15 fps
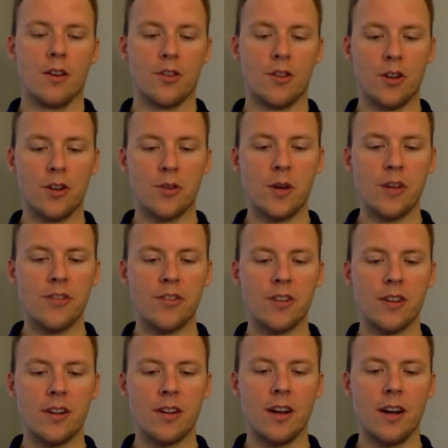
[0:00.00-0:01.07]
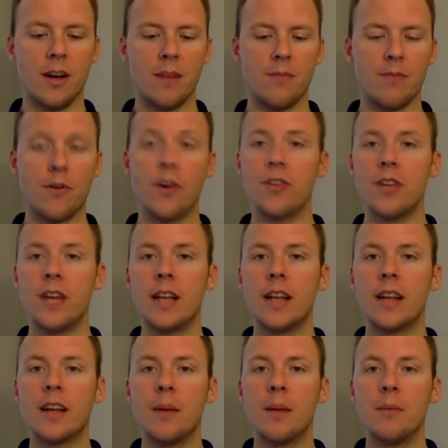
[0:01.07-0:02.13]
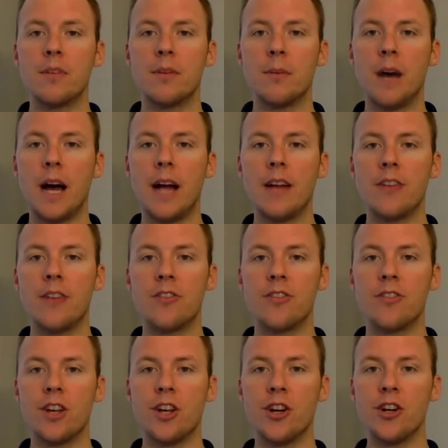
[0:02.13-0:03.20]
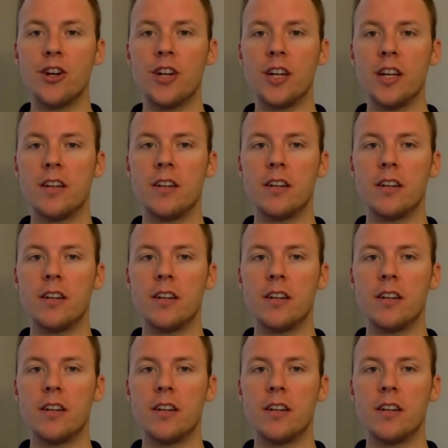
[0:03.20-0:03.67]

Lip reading: Good question. First thing that comes to mind is security